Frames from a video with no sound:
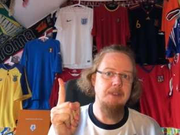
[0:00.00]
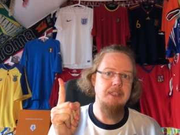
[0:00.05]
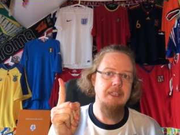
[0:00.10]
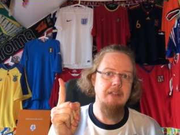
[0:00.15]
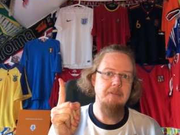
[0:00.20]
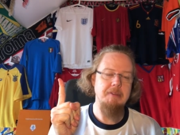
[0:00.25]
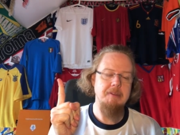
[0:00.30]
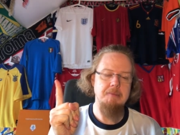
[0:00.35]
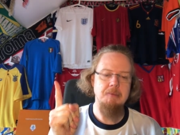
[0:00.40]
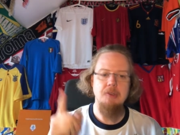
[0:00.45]

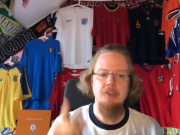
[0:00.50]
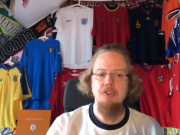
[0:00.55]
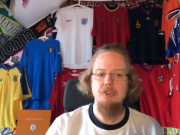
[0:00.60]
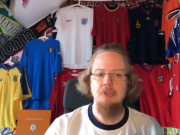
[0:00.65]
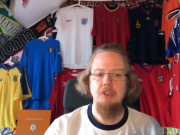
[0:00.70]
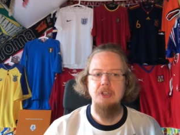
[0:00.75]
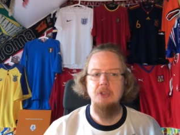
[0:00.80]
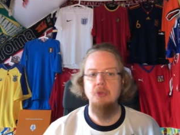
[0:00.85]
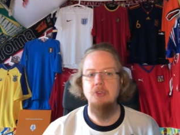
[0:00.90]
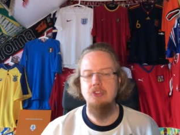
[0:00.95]
little bit more to
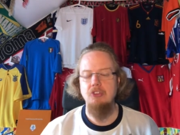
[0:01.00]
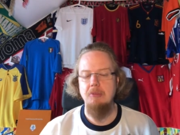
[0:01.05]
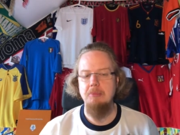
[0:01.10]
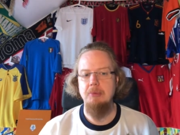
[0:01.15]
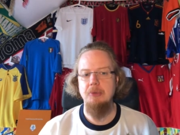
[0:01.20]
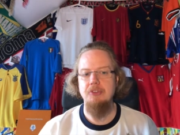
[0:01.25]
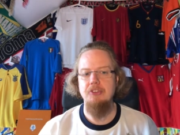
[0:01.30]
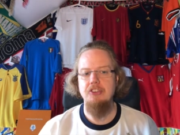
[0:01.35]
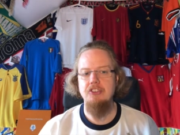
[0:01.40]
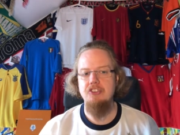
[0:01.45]
the neutral
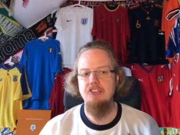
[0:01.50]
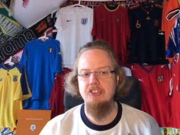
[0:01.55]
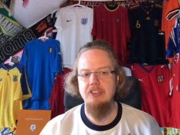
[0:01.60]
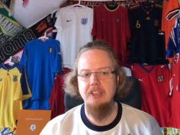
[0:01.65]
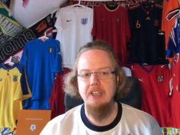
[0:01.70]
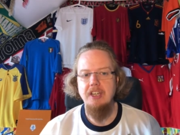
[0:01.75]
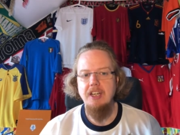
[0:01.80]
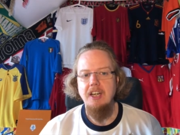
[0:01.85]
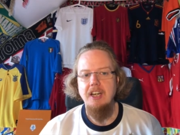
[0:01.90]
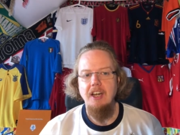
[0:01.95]

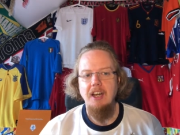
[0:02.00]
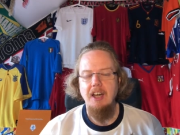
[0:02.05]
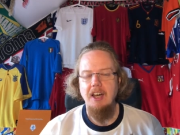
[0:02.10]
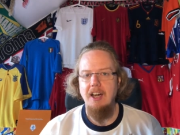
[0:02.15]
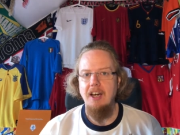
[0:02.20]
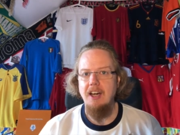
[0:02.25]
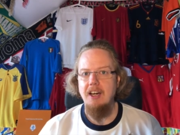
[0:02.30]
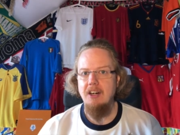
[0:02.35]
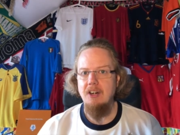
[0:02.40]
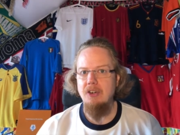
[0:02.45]
position.
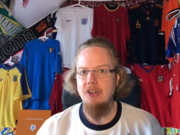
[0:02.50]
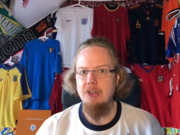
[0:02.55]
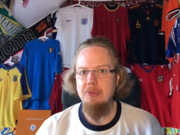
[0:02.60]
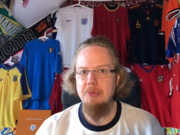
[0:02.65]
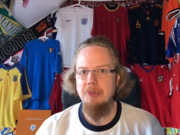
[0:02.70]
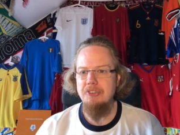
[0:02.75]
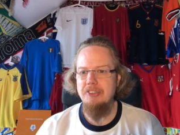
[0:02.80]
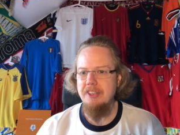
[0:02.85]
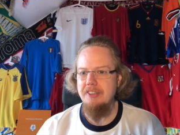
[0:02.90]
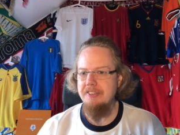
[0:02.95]
Uh,
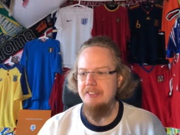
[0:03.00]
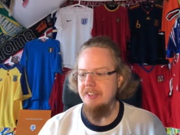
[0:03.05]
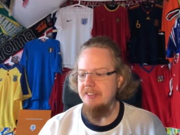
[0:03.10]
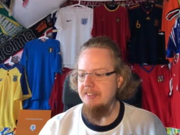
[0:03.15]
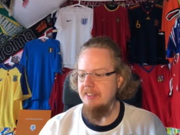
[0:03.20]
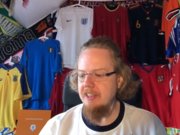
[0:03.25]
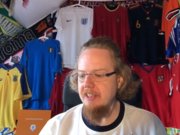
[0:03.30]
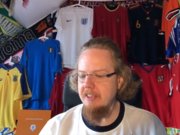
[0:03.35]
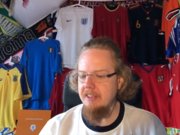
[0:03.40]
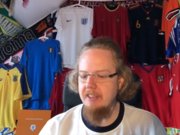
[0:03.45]
almost
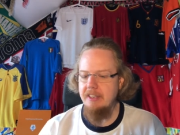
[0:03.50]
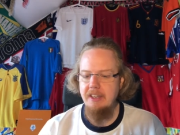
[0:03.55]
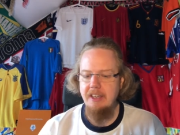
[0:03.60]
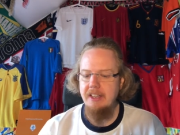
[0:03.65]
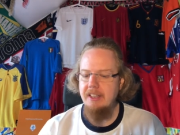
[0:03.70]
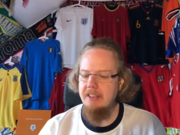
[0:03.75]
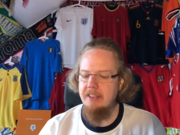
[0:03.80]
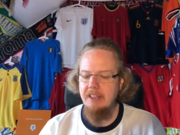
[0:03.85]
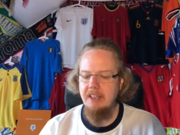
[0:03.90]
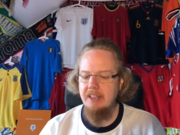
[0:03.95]
instantly.
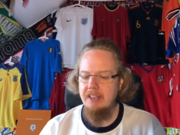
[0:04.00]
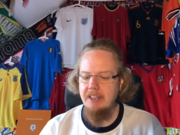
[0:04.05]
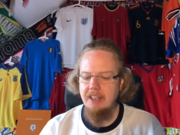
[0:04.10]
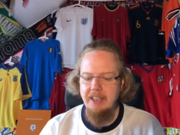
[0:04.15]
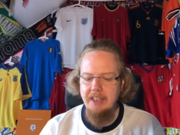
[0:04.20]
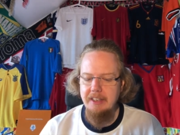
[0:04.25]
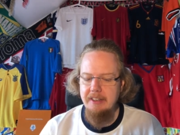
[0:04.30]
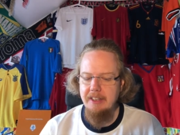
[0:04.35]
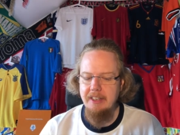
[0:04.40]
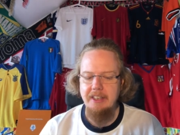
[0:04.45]
It, it,
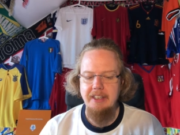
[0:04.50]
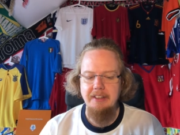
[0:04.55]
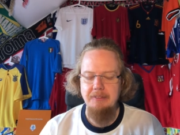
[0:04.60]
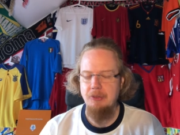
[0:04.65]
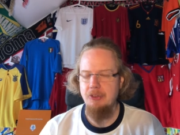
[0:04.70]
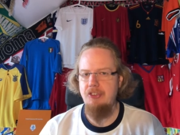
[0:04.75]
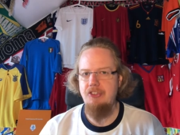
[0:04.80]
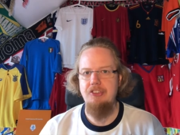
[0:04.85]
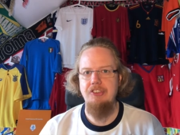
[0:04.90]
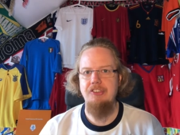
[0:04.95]
it, it
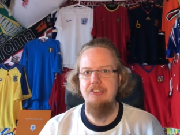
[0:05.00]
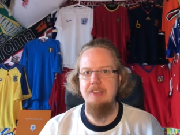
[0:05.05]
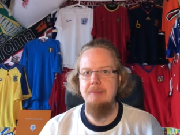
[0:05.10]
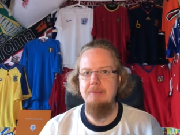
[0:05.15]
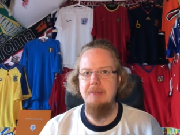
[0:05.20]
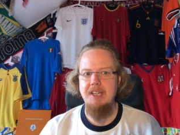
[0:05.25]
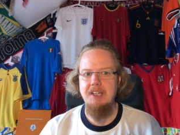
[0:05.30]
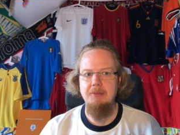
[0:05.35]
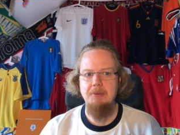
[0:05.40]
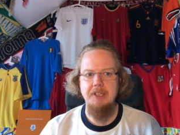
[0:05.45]
was just
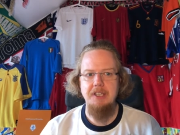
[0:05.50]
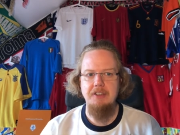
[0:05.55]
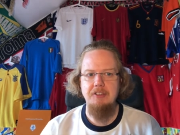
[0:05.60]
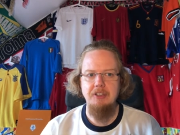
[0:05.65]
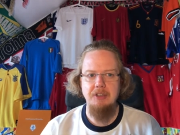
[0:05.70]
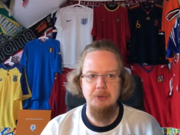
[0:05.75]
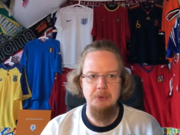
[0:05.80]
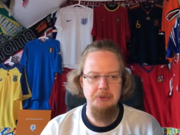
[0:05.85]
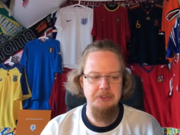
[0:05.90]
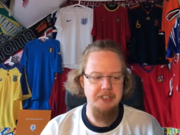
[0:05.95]
in many ways
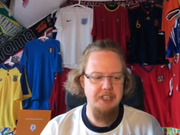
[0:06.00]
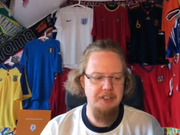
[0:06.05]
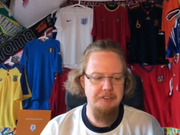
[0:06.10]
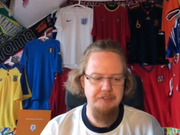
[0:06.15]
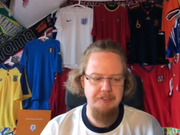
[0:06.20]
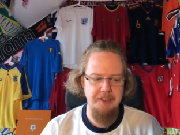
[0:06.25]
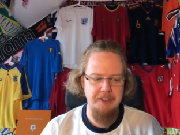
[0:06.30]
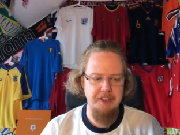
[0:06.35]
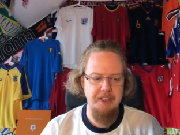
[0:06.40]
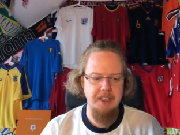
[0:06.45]
tone
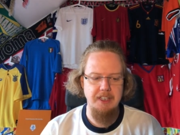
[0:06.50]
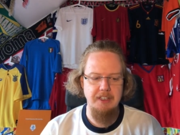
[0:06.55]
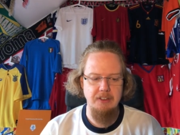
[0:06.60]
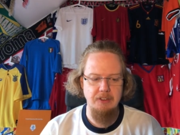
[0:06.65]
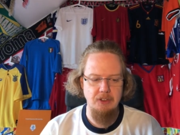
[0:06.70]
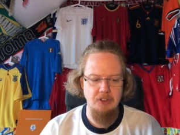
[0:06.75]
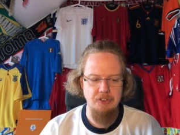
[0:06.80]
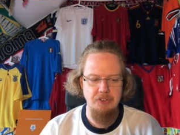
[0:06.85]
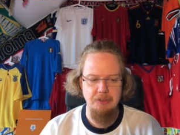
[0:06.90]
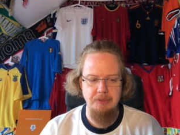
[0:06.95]
deaf, and then
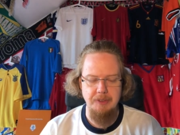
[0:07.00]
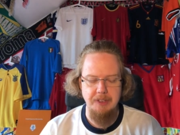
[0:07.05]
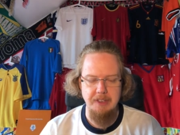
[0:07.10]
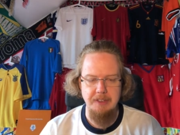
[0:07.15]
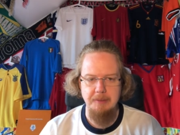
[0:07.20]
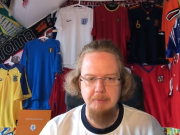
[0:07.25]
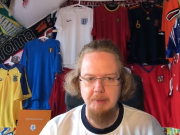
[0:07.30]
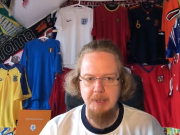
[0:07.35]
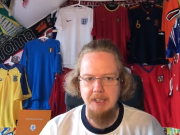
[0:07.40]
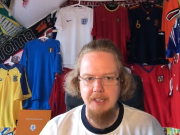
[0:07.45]
also when
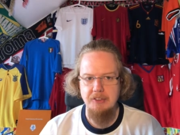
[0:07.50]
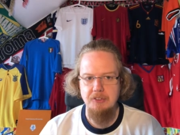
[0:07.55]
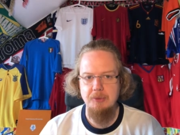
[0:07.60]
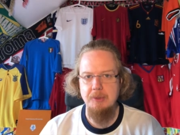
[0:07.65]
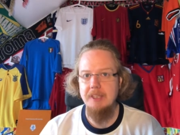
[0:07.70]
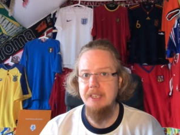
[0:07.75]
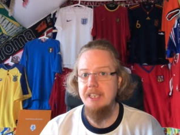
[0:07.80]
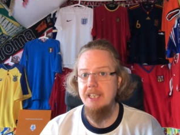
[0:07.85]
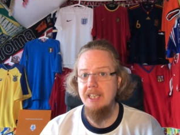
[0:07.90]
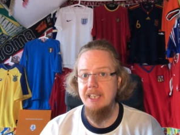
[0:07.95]
the players
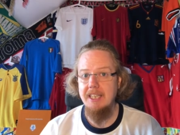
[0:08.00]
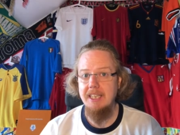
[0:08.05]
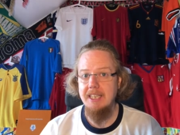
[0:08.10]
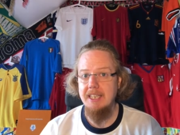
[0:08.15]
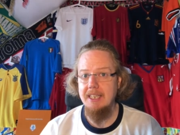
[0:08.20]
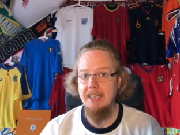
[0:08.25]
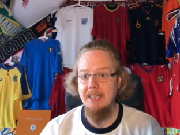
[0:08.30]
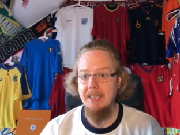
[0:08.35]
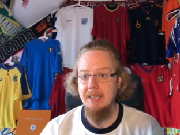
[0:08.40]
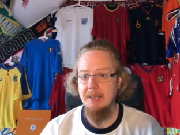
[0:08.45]
were kneeling,
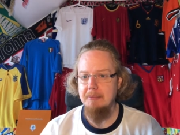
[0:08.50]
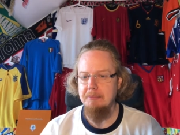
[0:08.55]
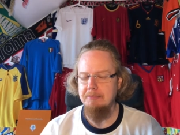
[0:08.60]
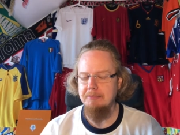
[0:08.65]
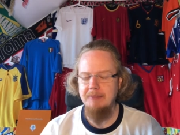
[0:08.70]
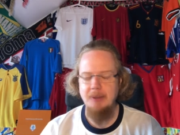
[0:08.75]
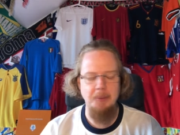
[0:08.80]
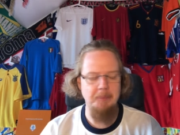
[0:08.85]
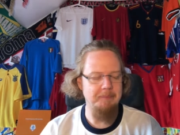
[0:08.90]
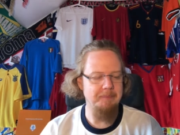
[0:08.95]
um,
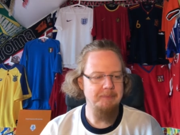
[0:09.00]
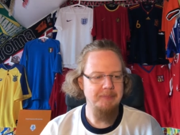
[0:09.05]
no.